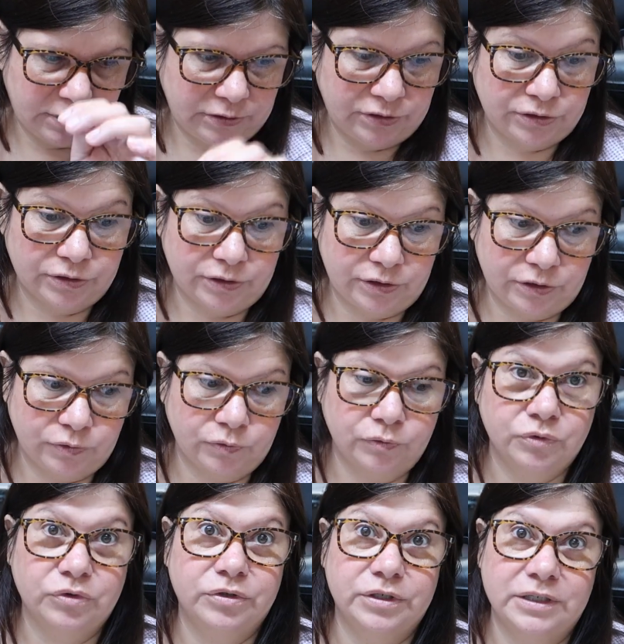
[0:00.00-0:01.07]
Sterling's
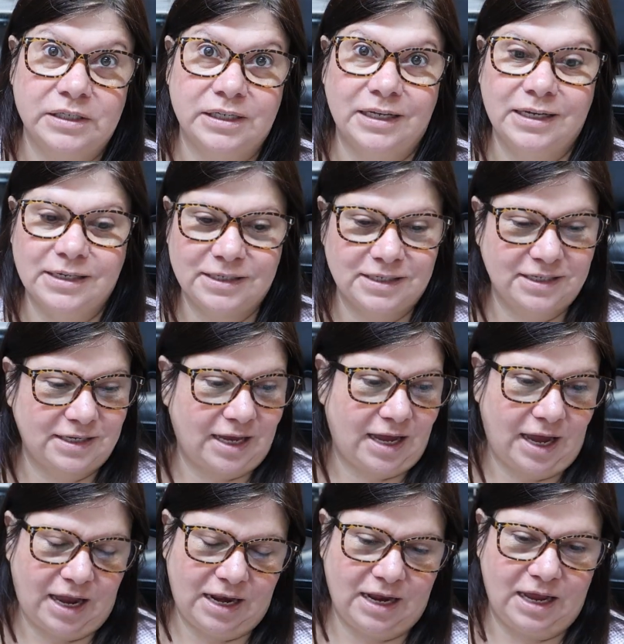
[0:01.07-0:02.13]
really
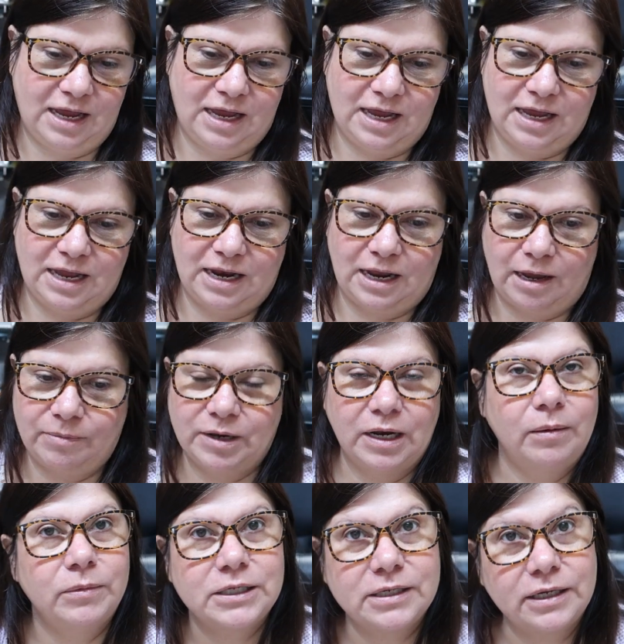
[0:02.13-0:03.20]
excited. I mean,
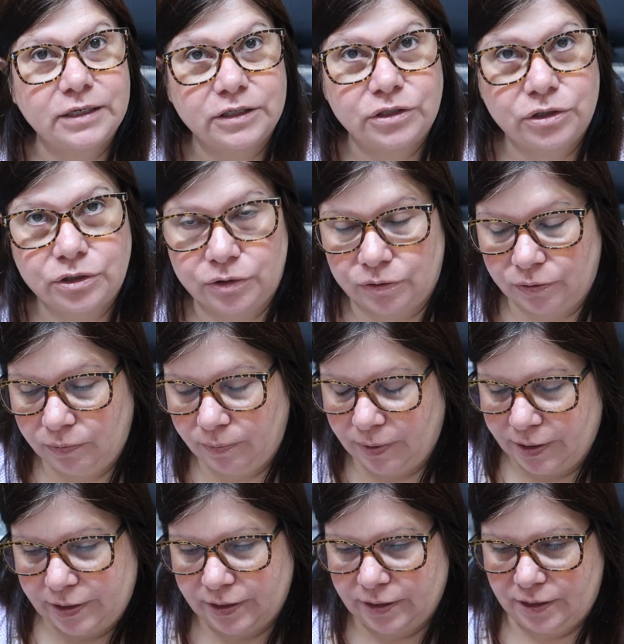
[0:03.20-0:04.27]
I'm excited too,
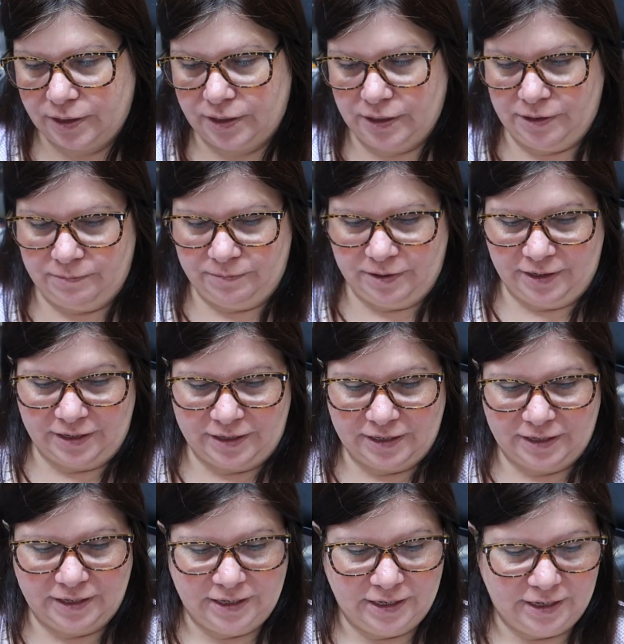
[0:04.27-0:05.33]
but I'm like,
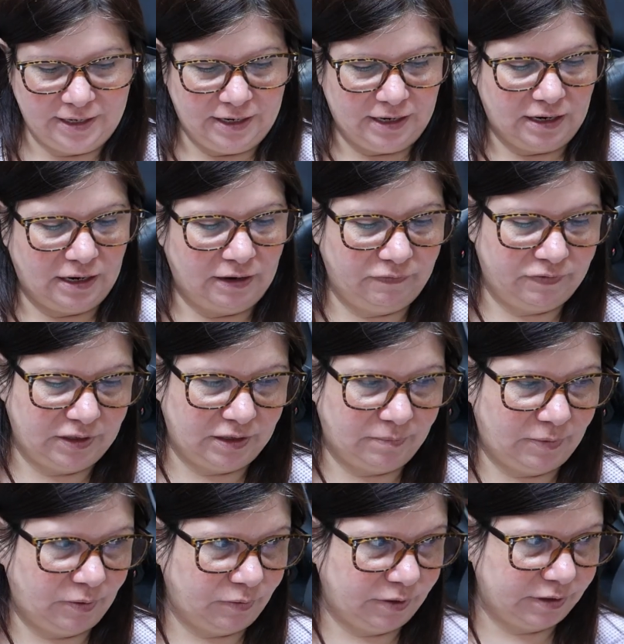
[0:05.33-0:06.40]
I have to get
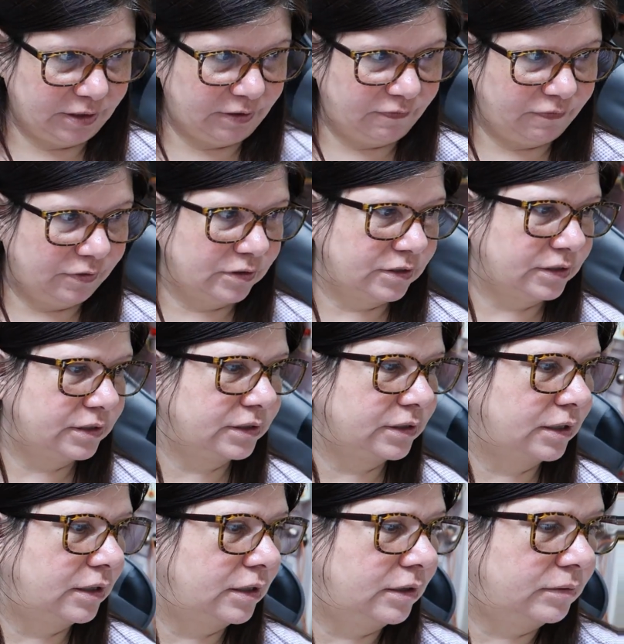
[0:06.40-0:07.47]
my work done first.
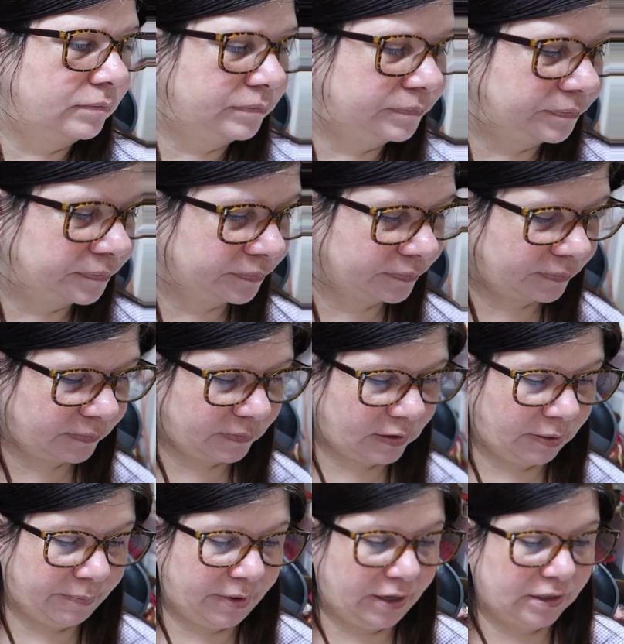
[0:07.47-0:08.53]

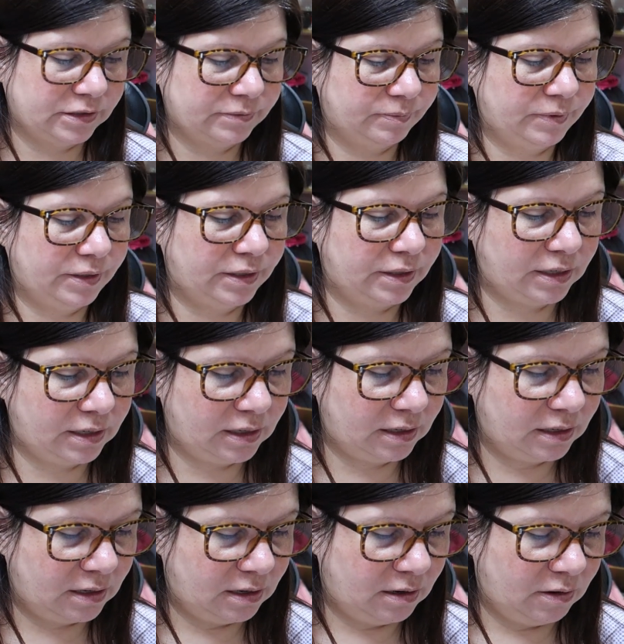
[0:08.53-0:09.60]
My husband
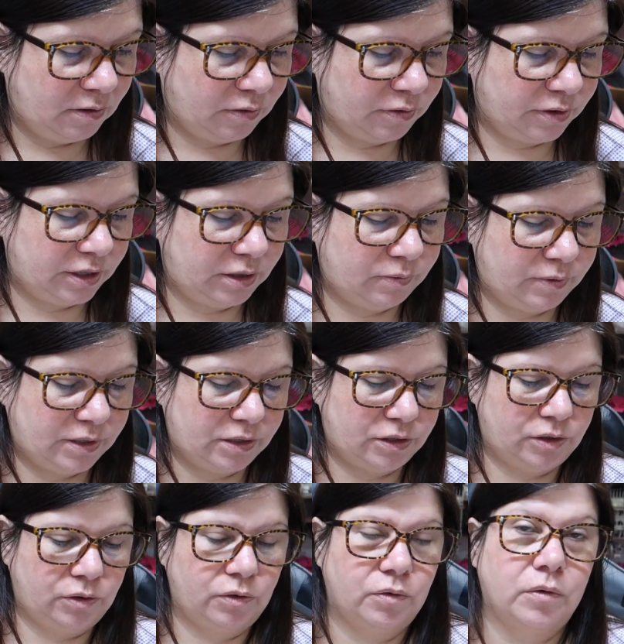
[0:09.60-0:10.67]
already went
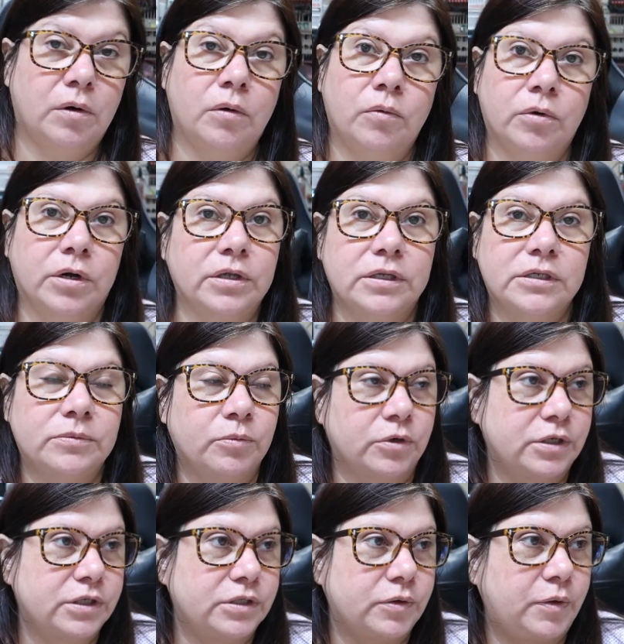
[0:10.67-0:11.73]
to work this
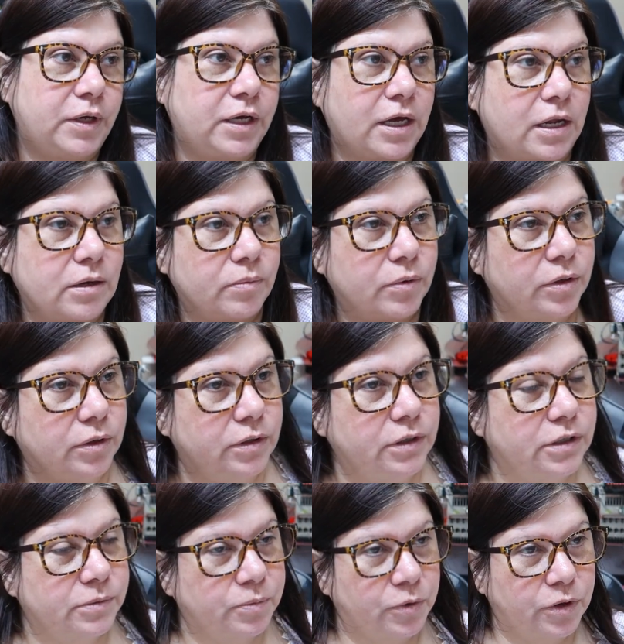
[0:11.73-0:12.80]
morning, so he got up early
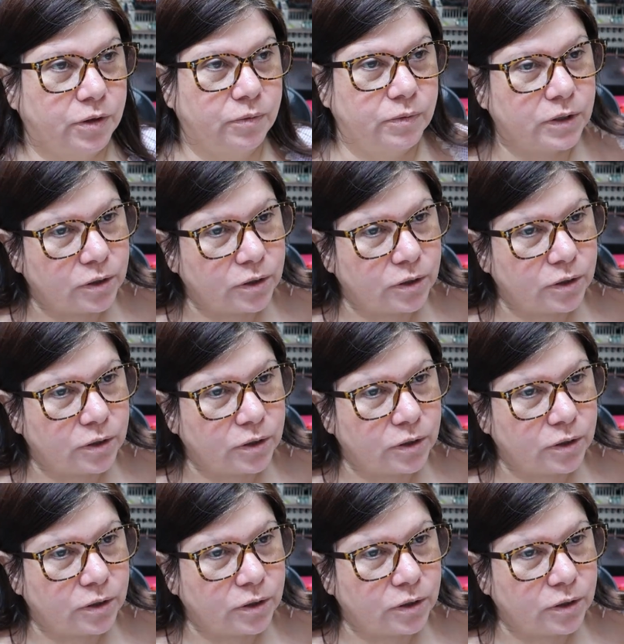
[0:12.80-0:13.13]
this morning and